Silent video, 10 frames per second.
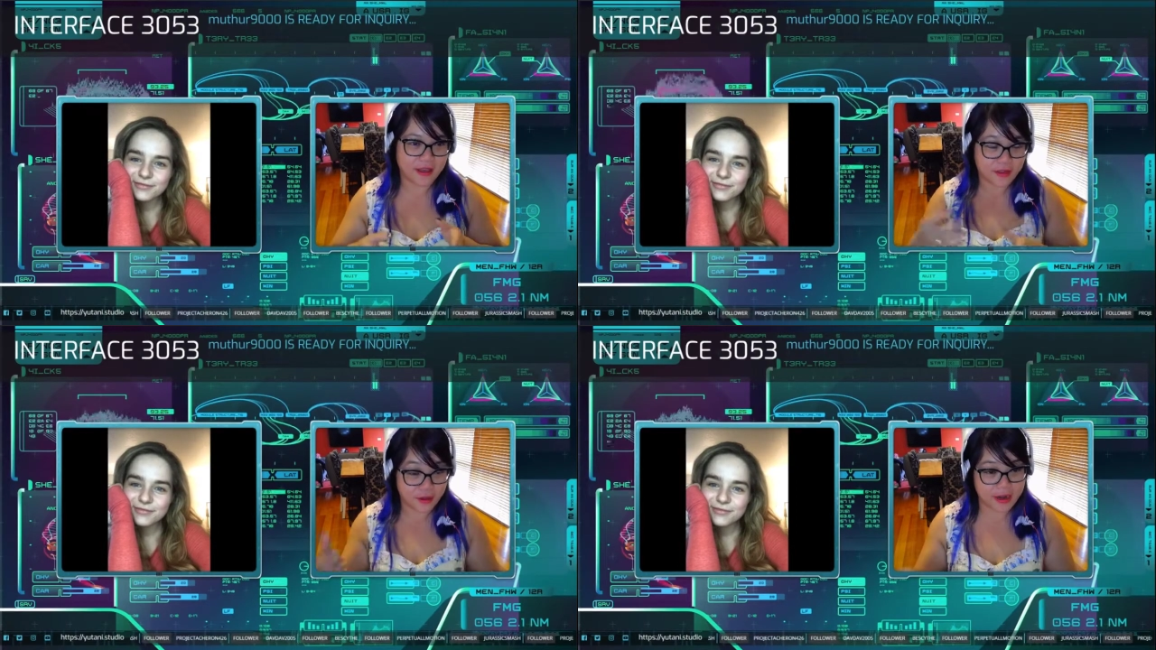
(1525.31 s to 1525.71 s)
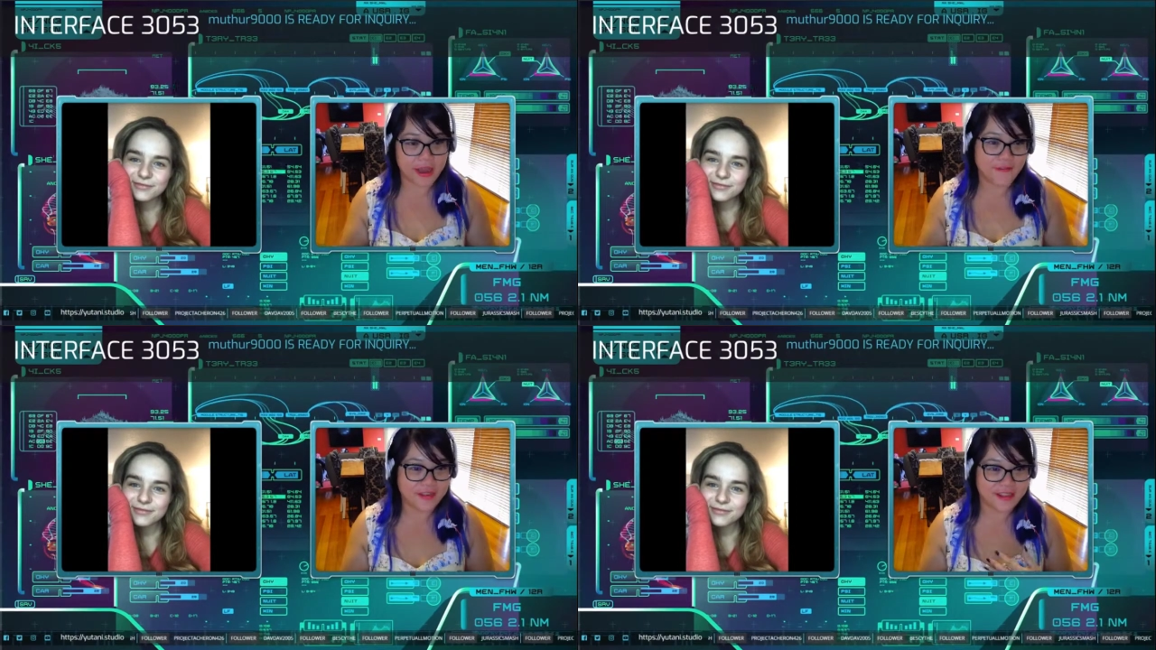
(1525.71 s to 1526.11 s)
Speaker 1: straight
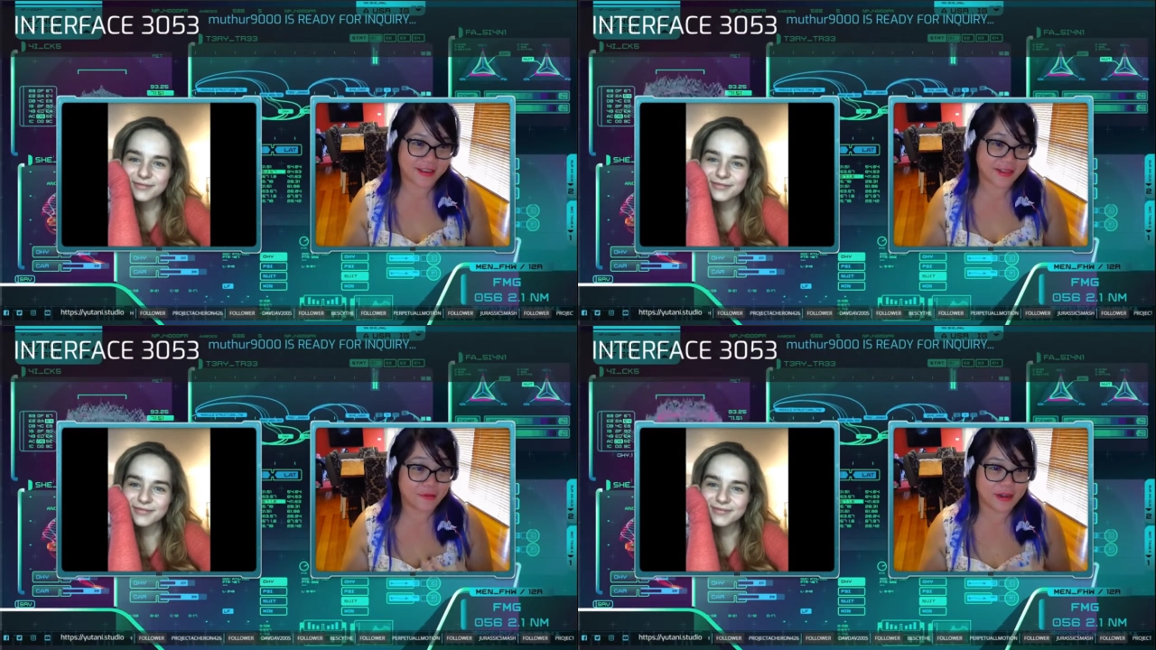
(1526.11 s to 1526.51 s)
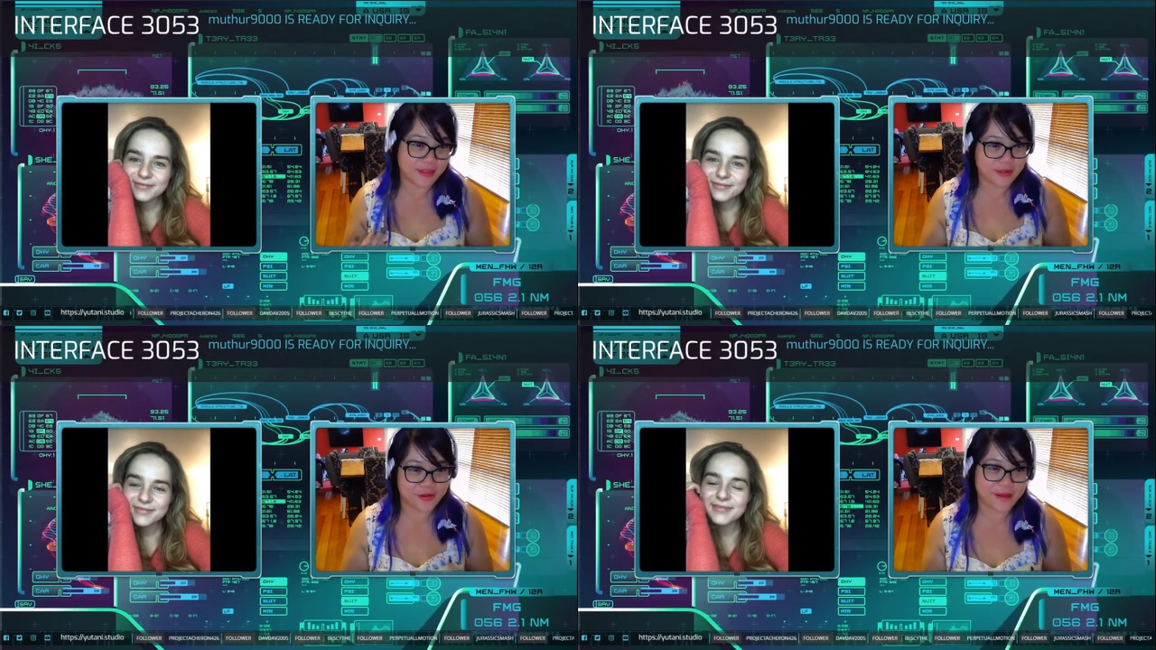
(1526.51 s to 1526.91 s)
after because I wanted
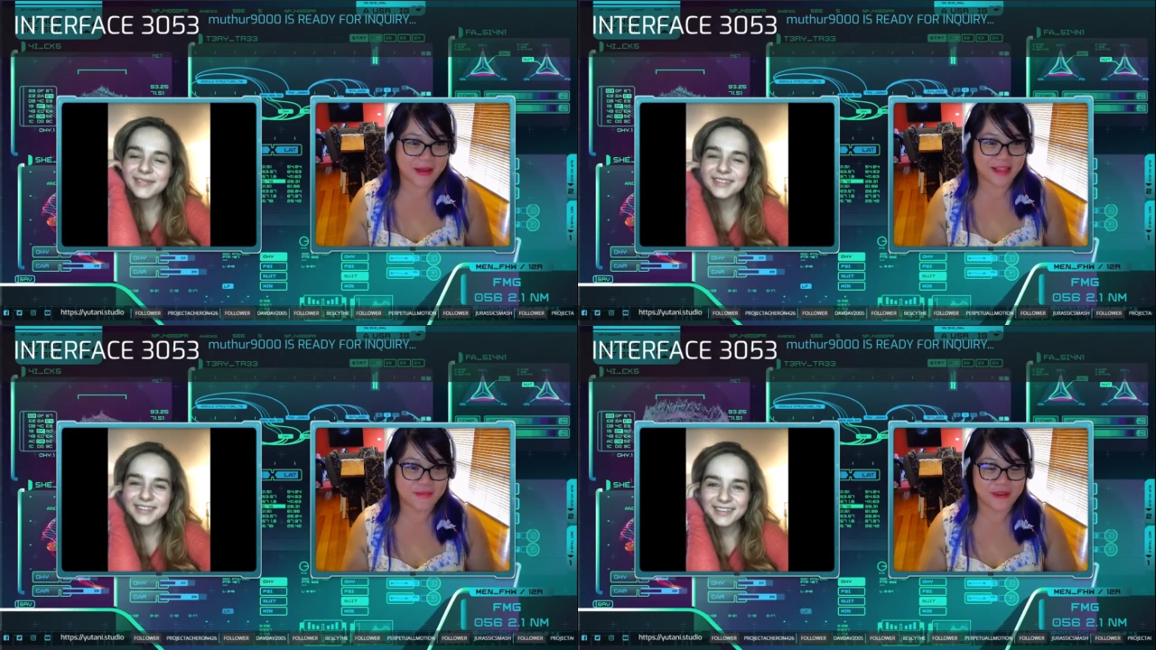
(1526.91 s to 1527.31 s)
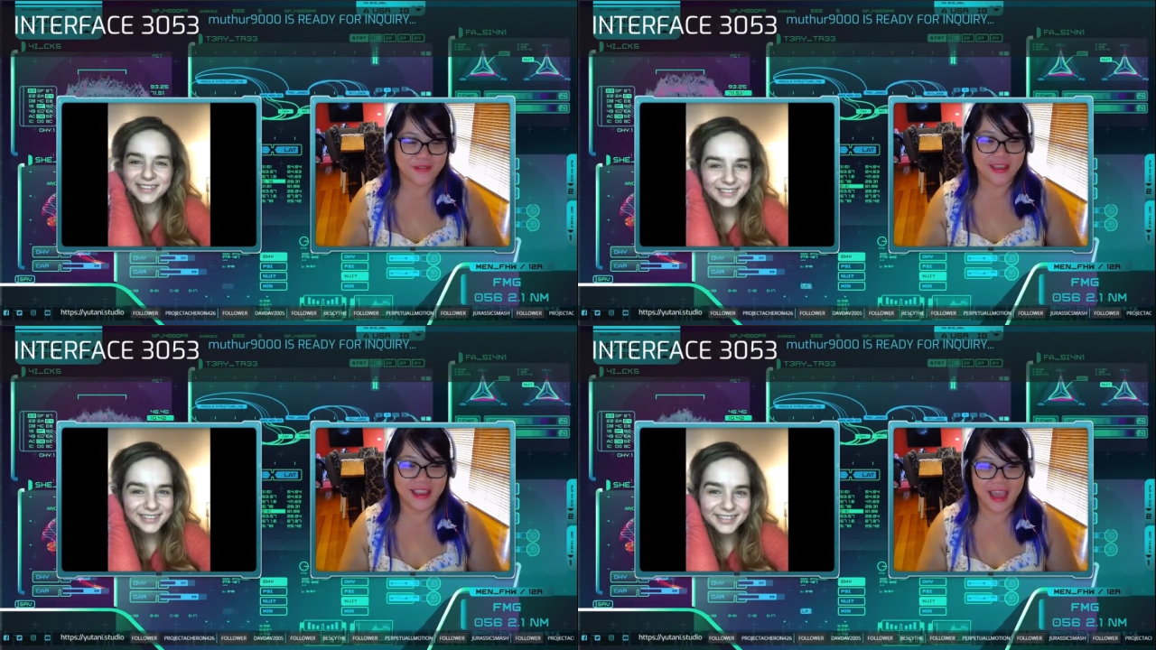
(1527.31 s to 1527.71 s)
to talk about the
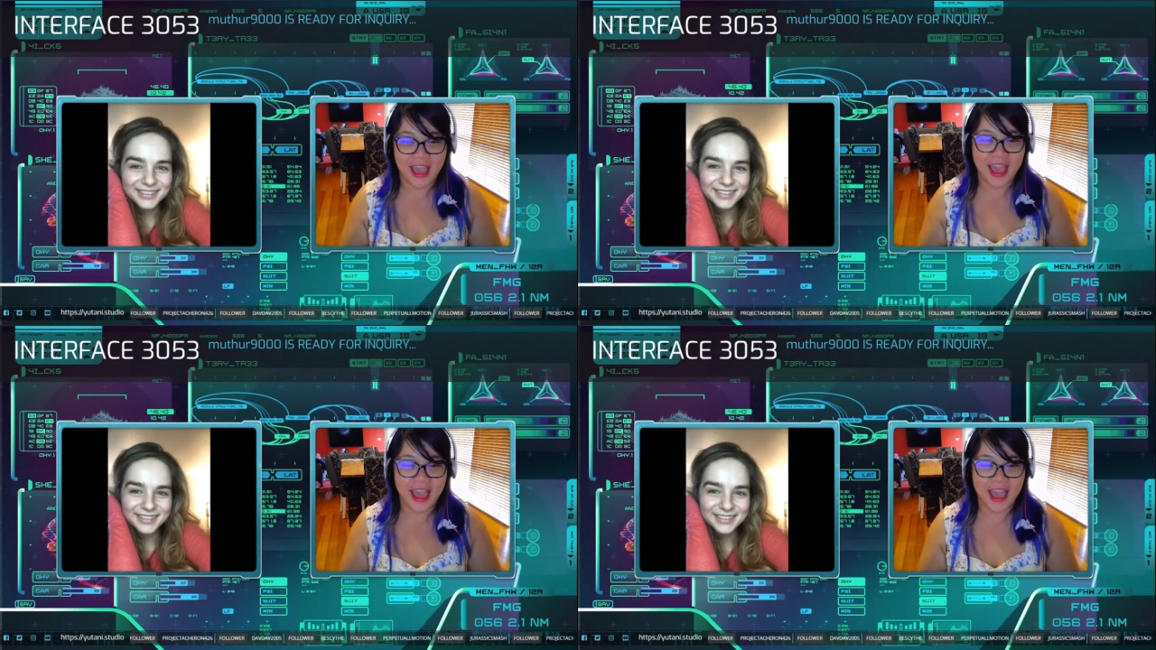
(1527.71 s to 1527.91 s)
movie,